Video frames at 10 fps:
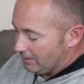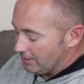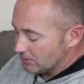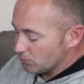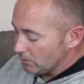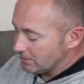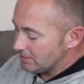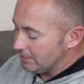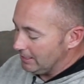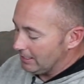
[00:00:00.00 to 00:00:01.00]
this
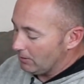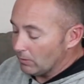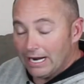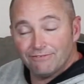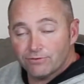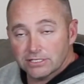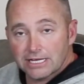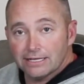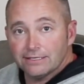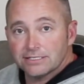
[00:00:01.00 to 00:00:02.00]
was the when I
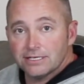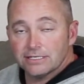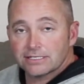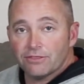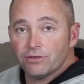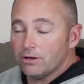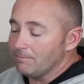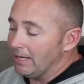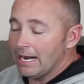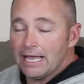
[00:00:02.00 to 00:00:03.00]
first got this disc, I
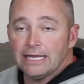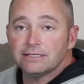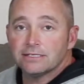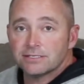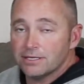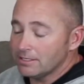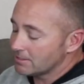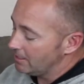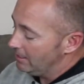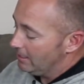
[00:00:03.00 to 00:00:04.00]
thought, man, I hate this disc